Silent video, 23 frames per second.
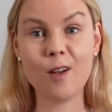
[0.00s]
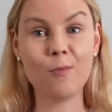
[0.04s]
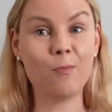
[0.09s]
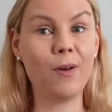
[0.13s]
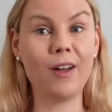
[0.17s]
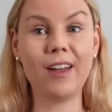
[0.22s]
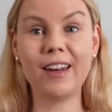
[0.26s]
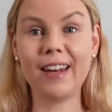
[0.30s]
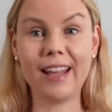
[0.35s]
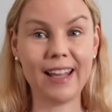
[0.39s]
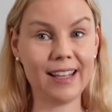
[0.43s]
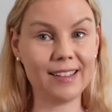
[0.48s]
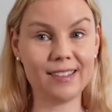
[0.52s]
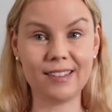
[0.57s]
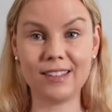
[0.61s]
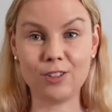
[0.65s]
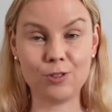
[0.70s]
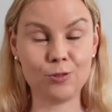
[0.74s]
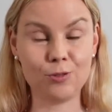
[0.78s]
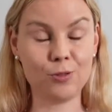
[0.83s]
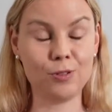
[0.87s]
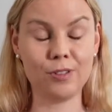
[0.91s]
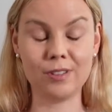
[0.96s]
but it's
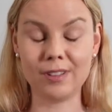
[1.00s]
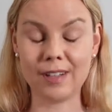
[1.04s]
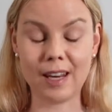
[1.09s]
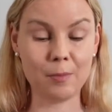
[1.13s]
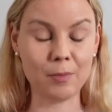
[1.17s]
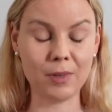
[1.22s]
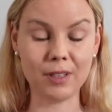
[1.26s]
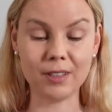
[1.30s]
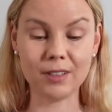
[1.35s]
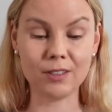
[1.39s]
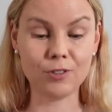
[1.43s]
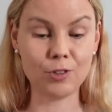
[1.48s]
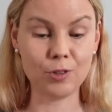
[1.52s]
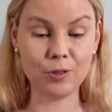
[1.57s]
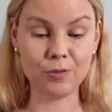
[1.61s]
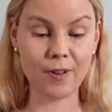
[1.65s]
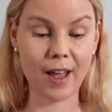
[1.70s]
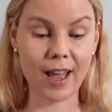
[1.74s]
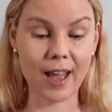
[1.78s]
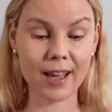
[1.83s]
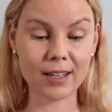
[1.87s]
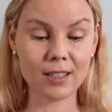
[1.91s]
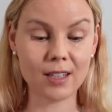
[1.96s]
a true statement, true
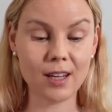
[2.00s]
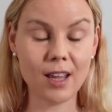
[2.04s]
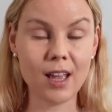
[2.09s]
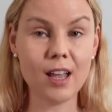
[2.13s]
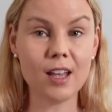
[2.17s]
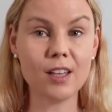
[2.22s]
fact.